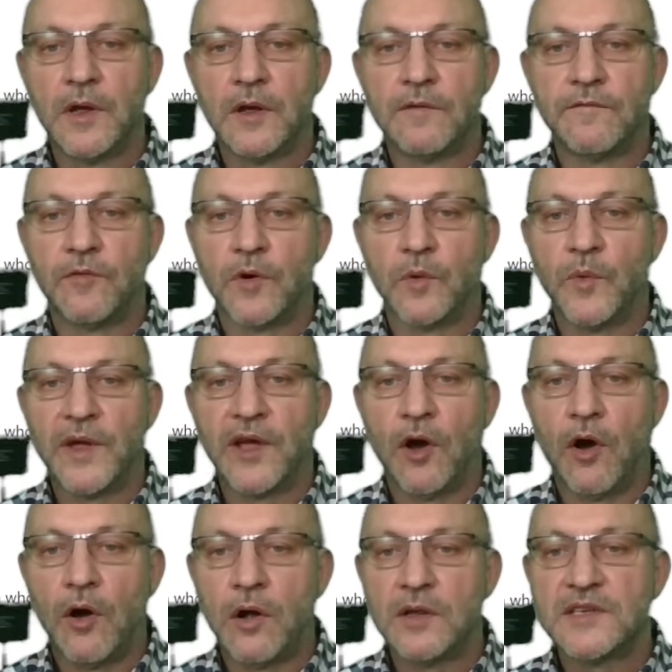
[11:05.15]
For we
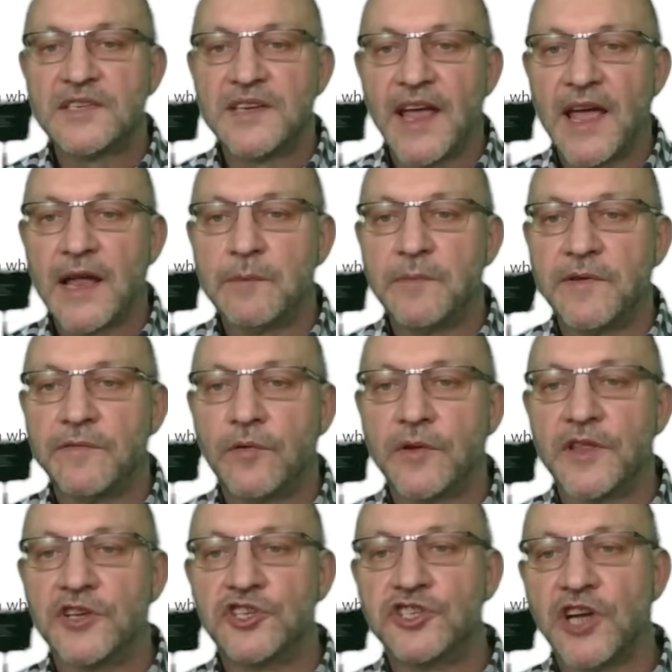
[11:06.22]
all stand before
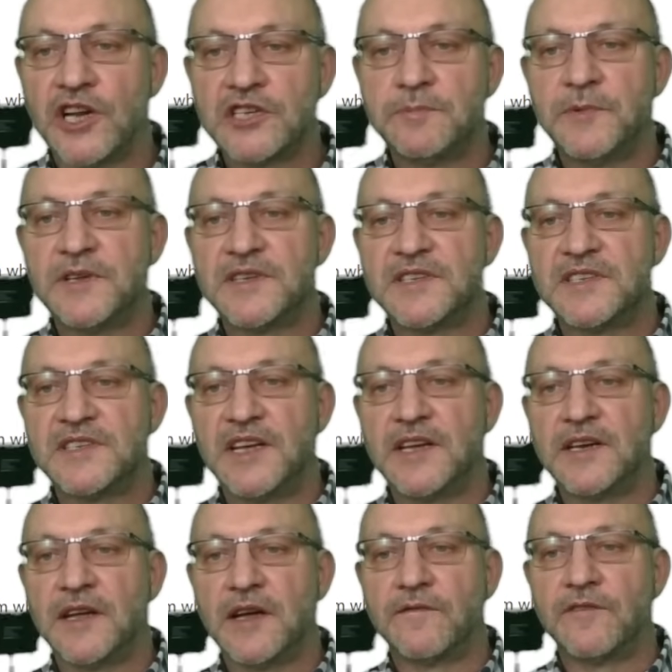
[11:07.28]
the judgment
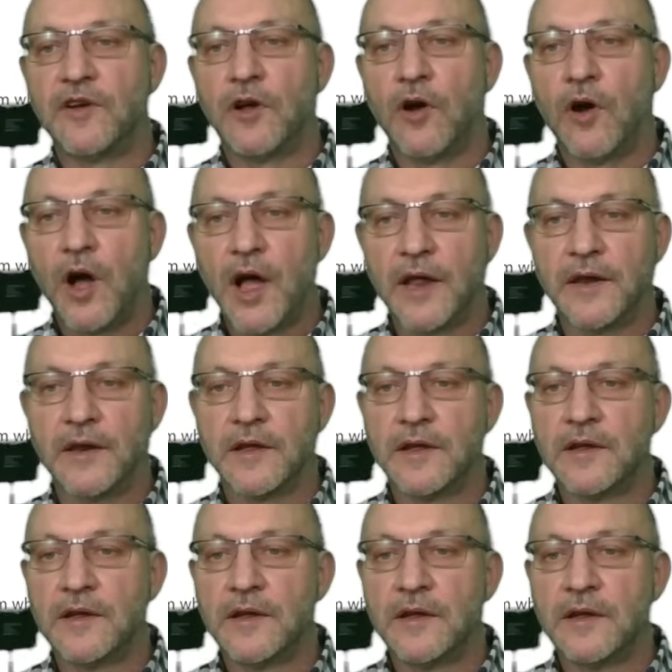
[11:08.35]
seat of God.
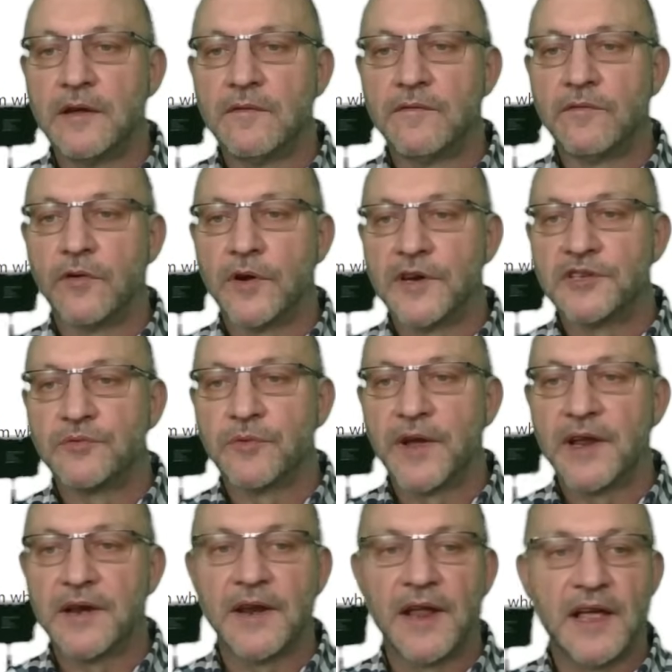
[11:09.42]
For it is
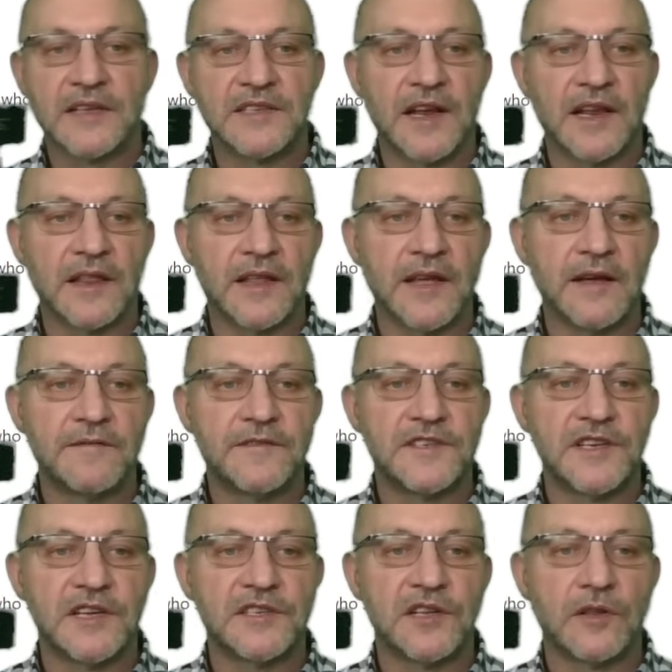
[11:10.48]
written, as I live,
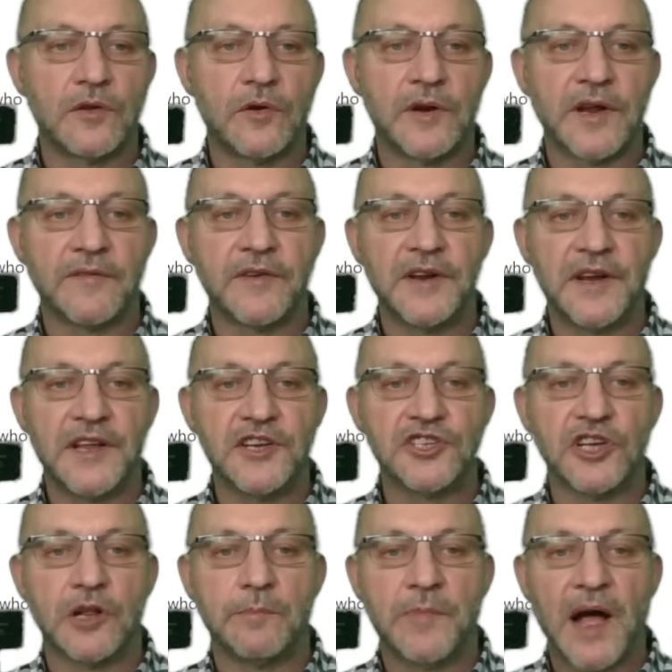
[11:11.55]
says the Lord, every knee
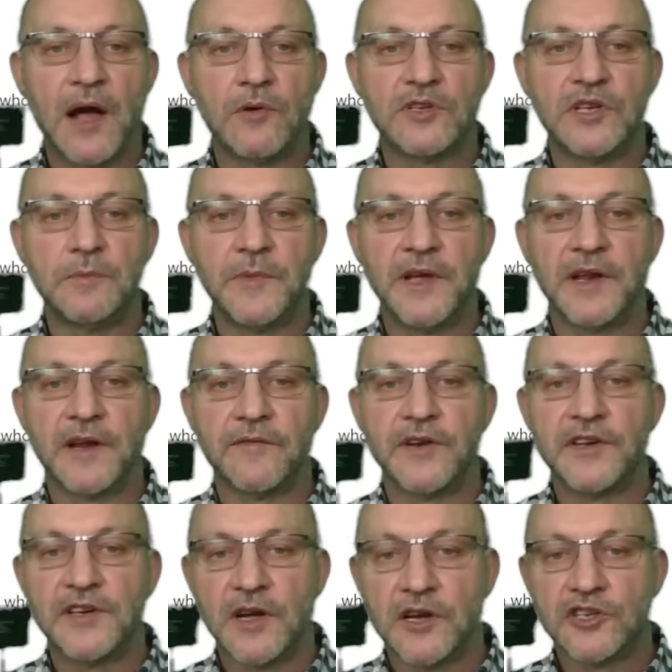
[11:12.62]
shall bow to me and every
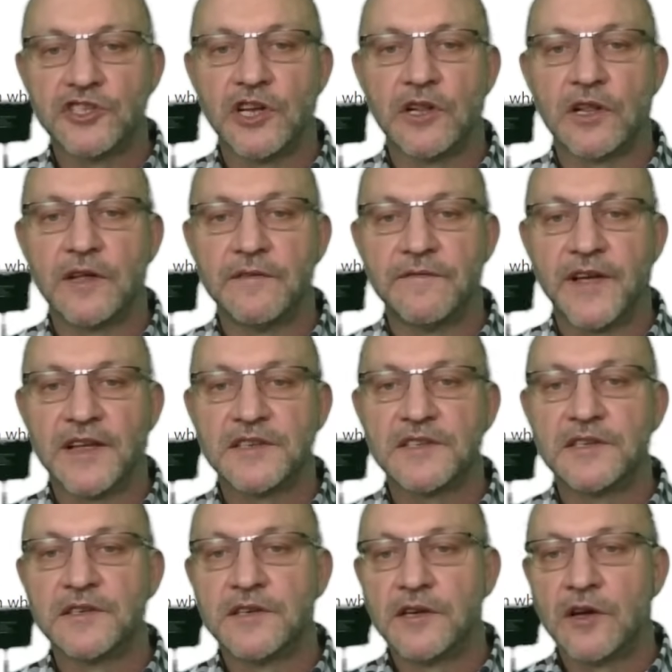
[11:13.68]
tongue shall
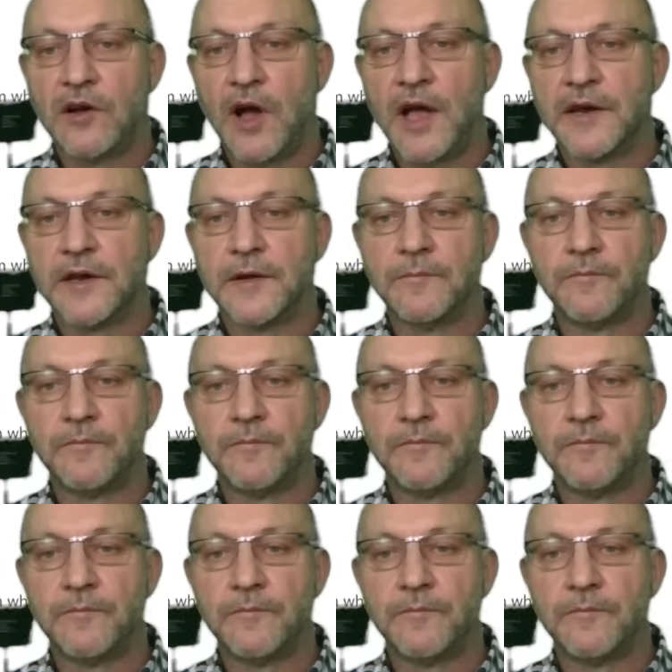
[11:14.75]
confess to God.